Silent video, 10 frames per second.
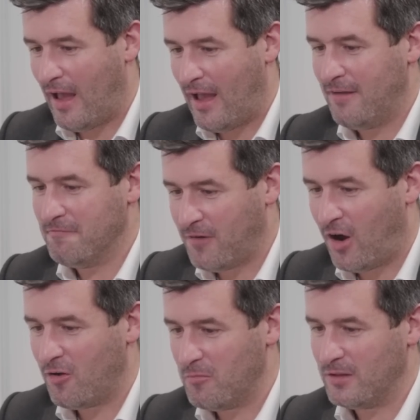
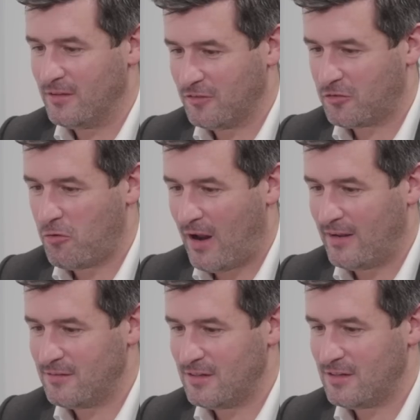environment that's
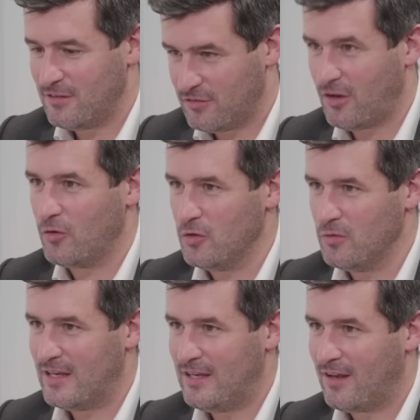created is so
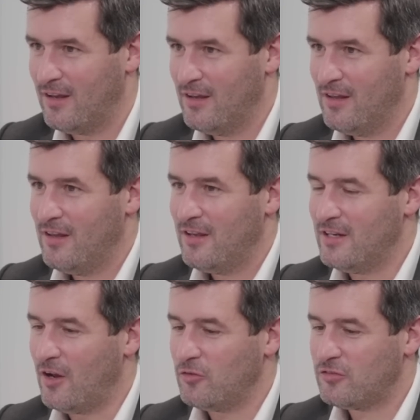unique, you
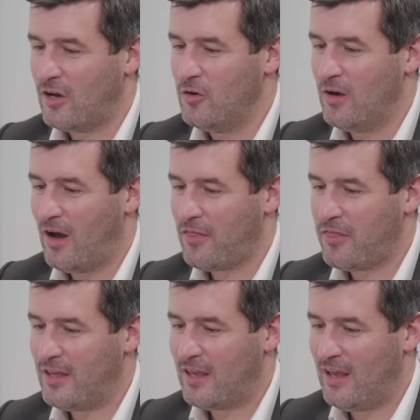know. So I
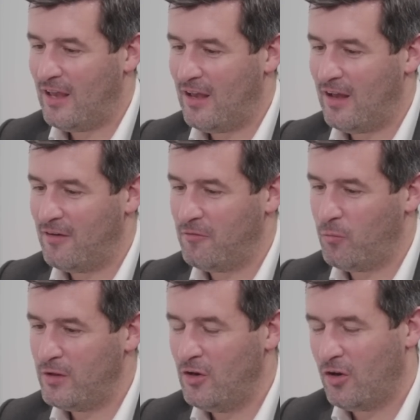think
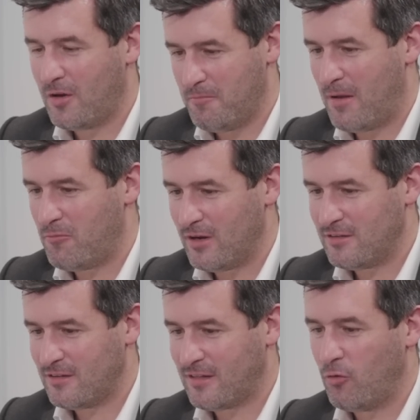when you look at
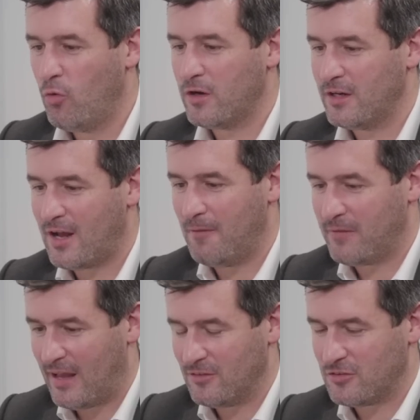memories, they're all going to come
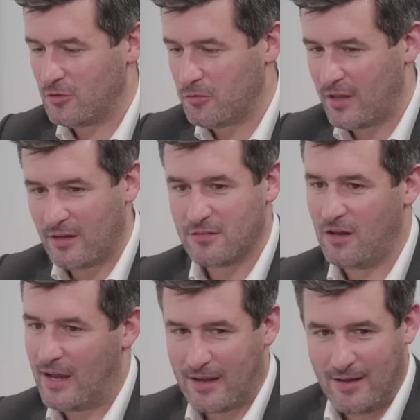down to things
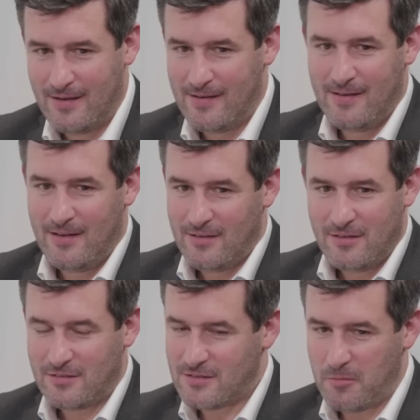like
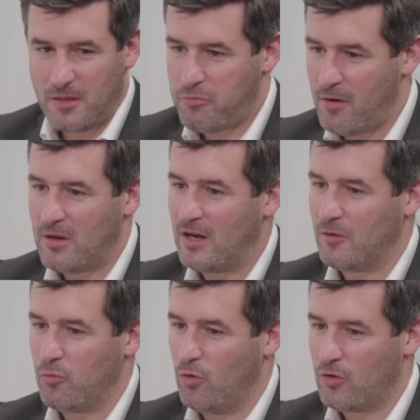some of the Premier
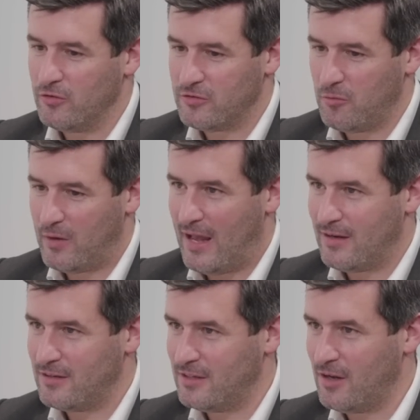League walk-ons that we
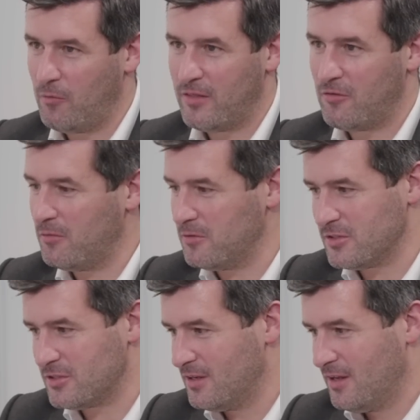had, you know, whether it
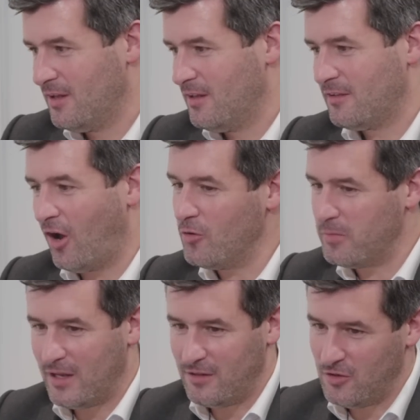was
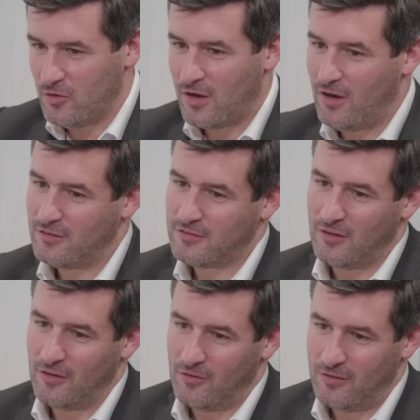Dobie in
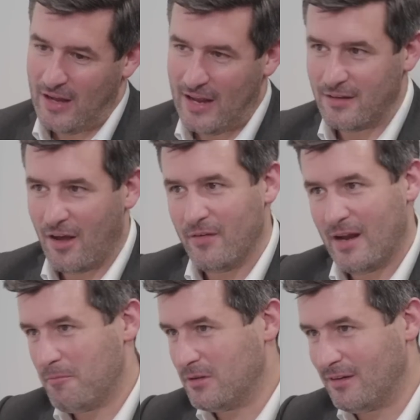Newcastle or Hendo in
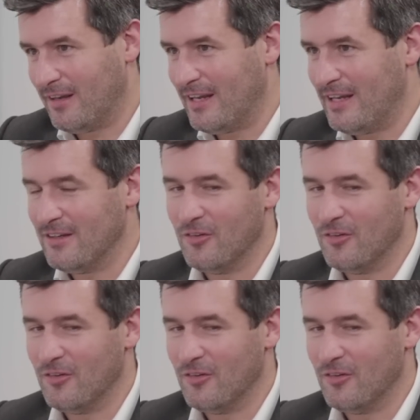Aberdeen,